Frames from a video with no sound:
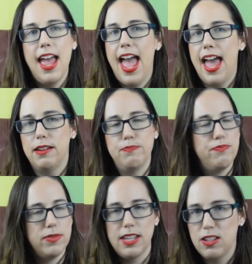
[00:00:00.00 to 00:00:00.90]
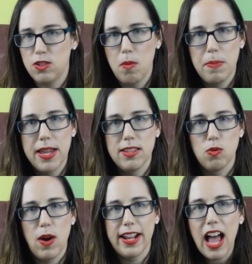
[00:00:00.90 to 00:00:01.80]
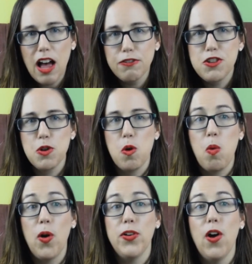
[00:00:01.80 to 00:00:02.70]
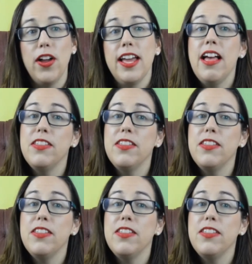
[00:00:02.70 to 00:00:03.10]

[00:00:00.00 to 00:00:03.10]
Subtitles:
and say zombies are running after you or whatnot,